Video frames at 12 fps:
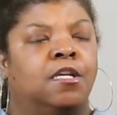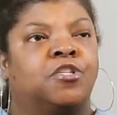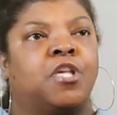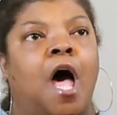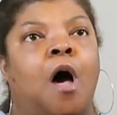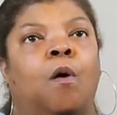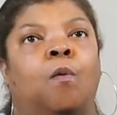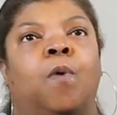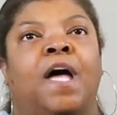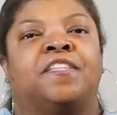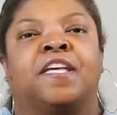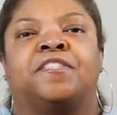So,
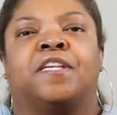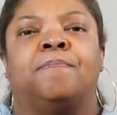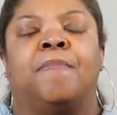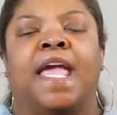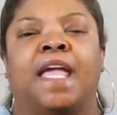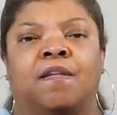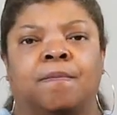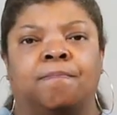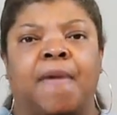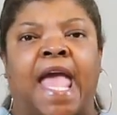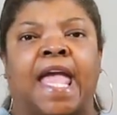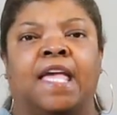what does it
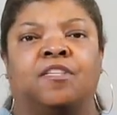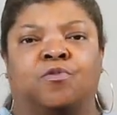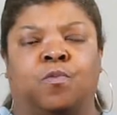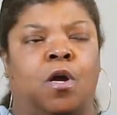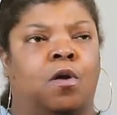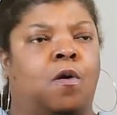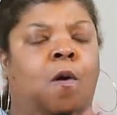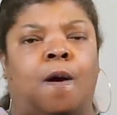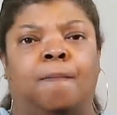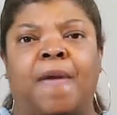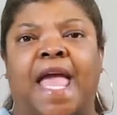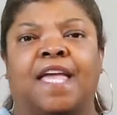mean, man's work or
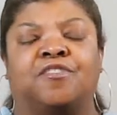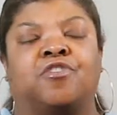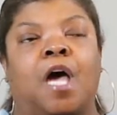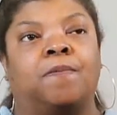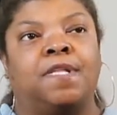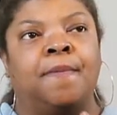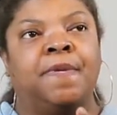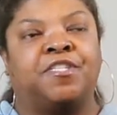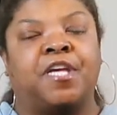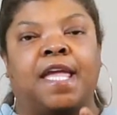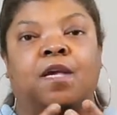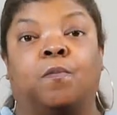a man's job? Well, let me
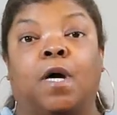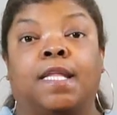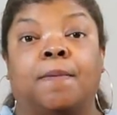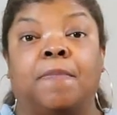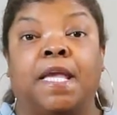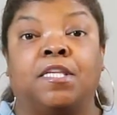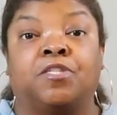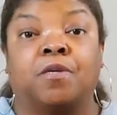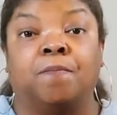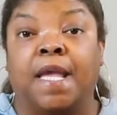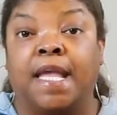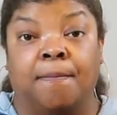tell you what it means
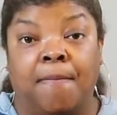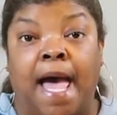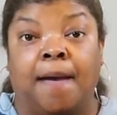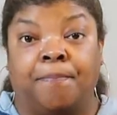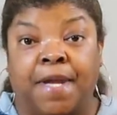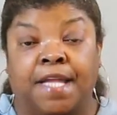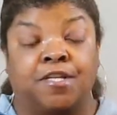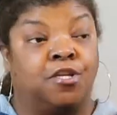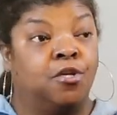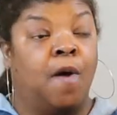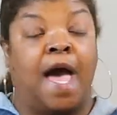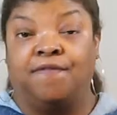to me, in my
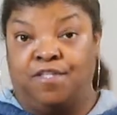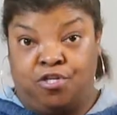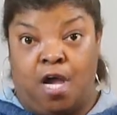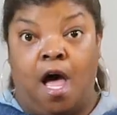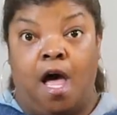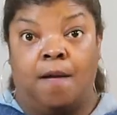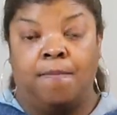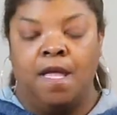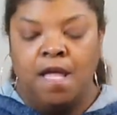opinion. You have a job.